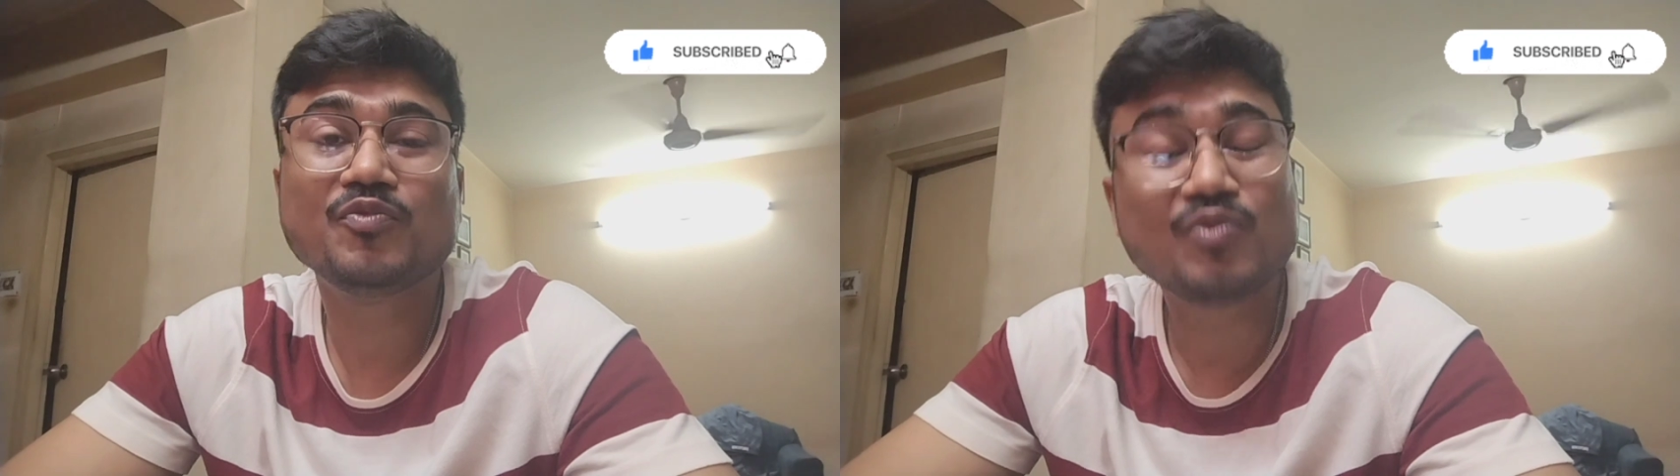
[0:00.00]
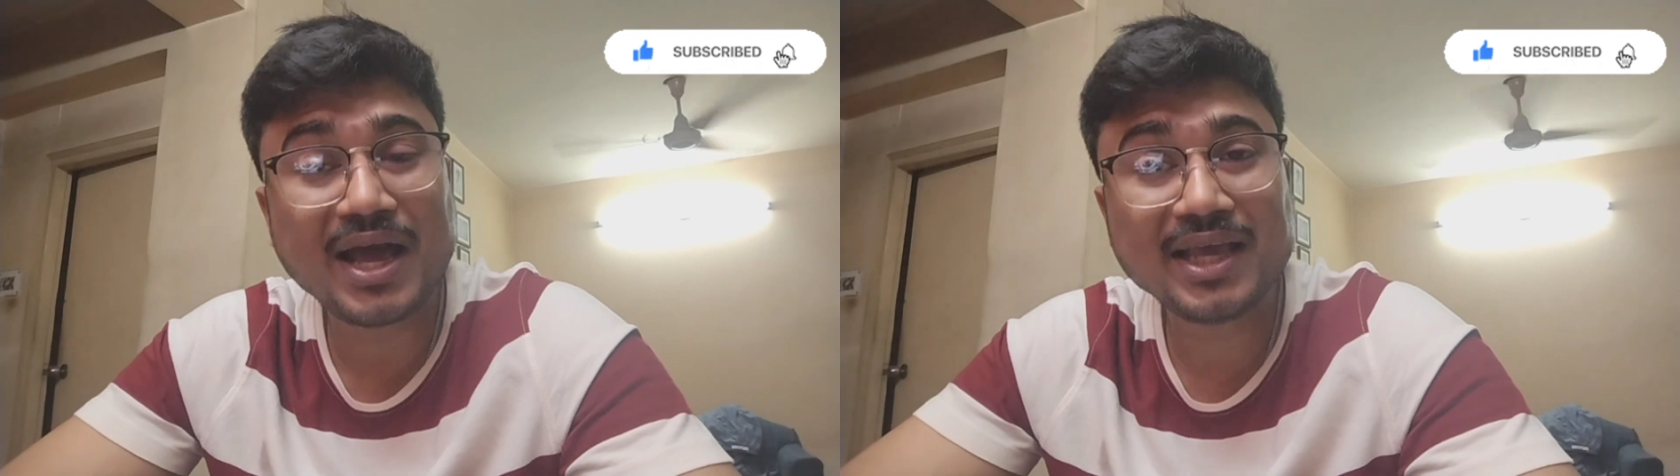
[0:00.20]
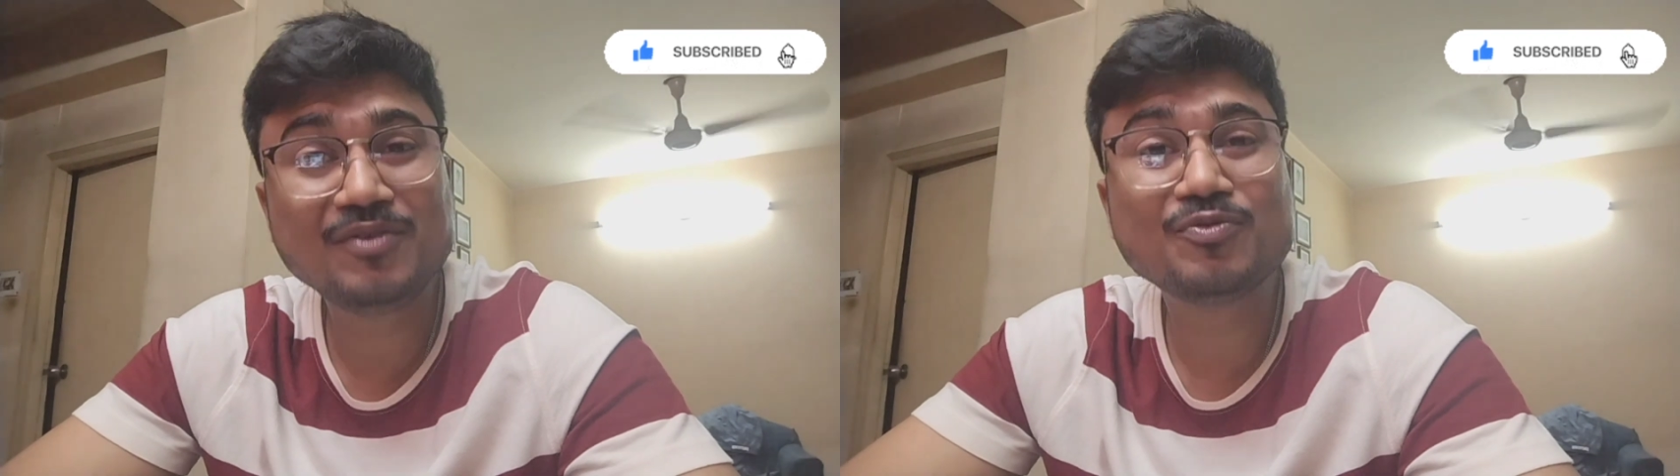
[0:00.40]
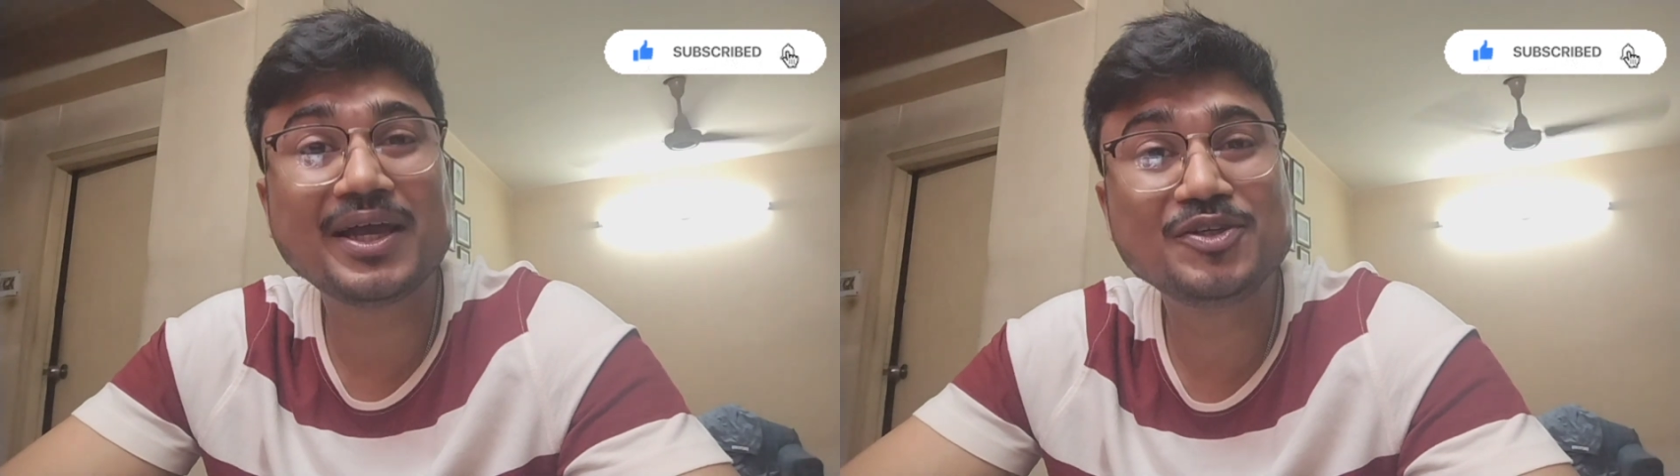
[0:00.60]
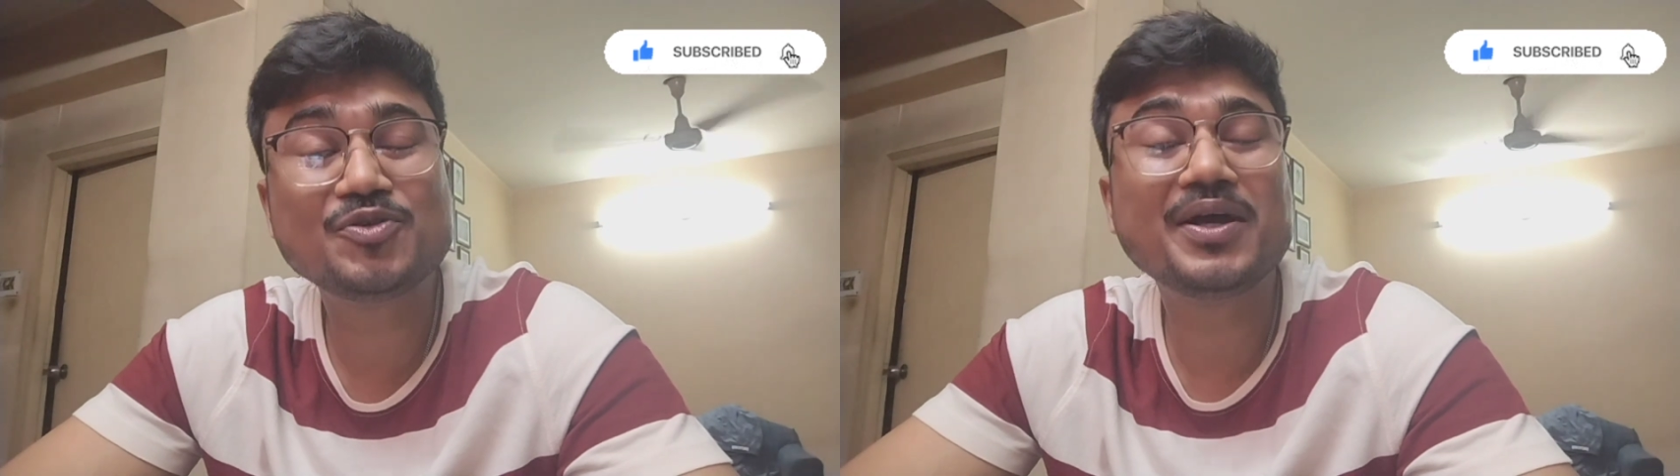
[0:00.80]
Why?
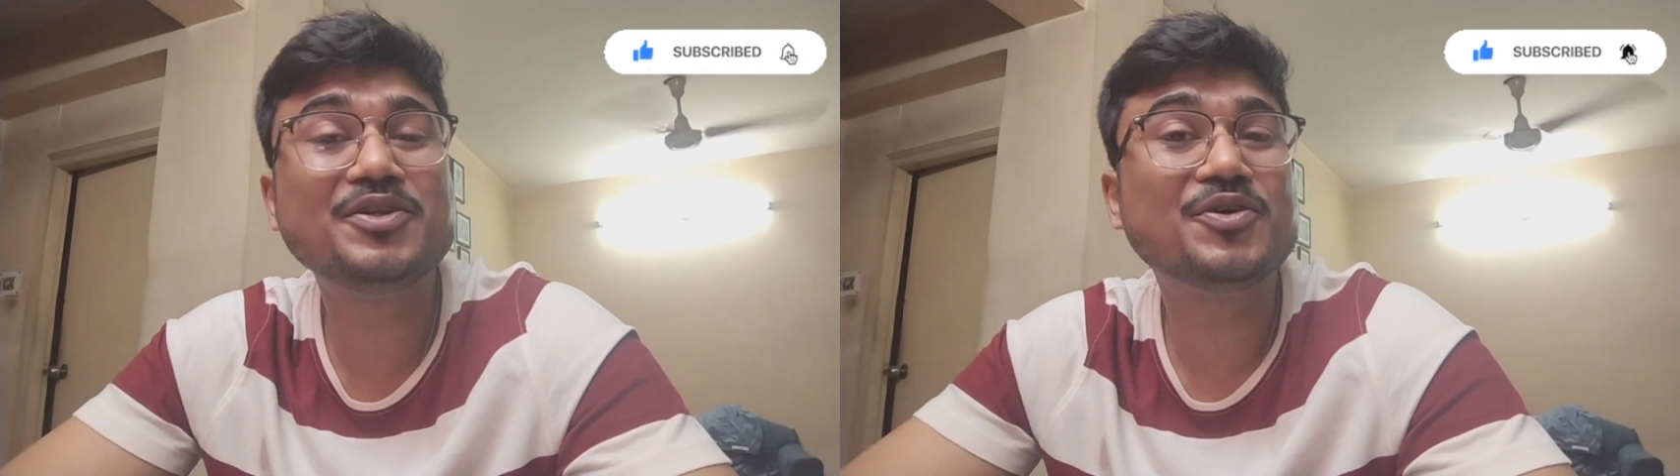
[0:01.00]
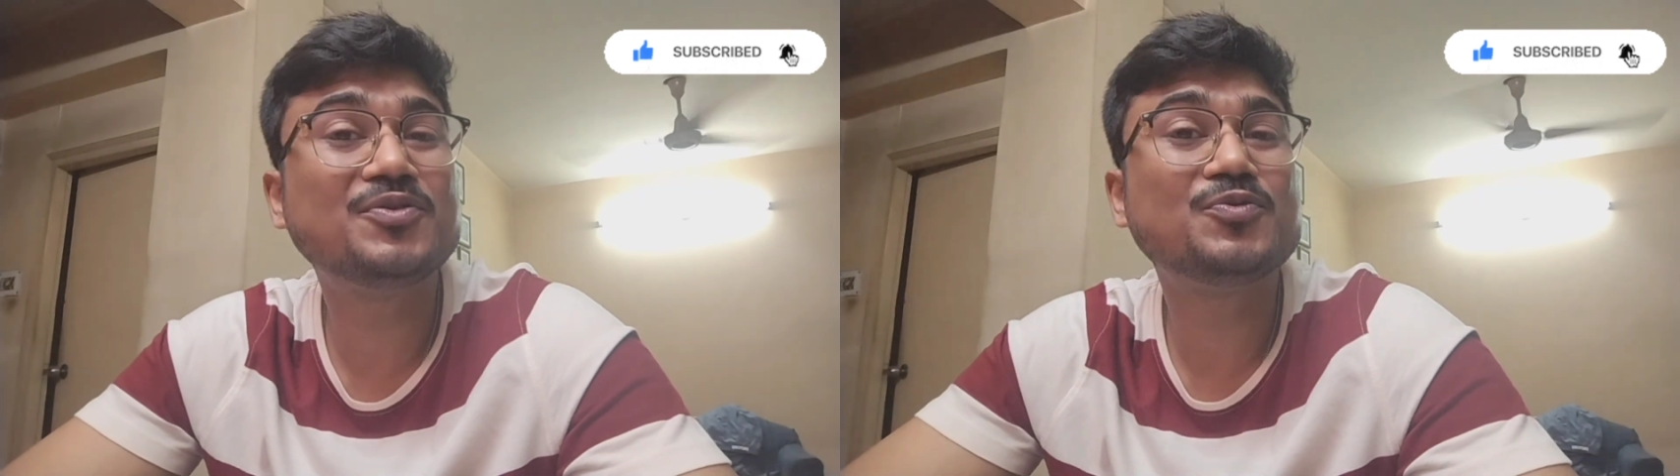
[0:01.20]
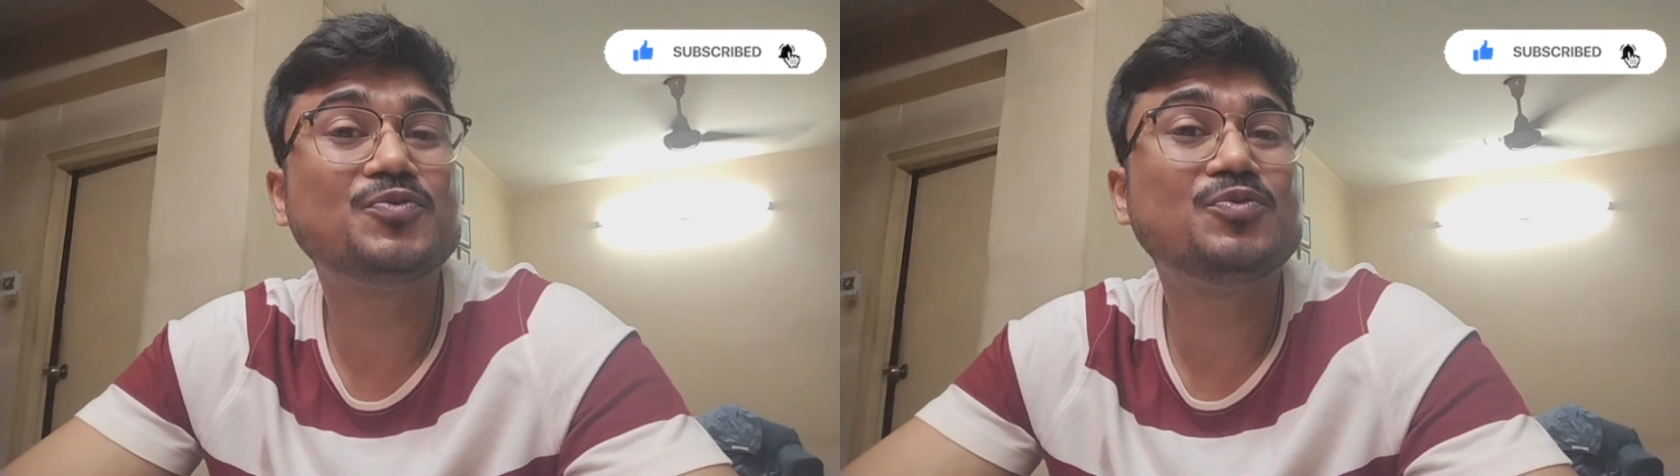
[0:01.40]
Why do I not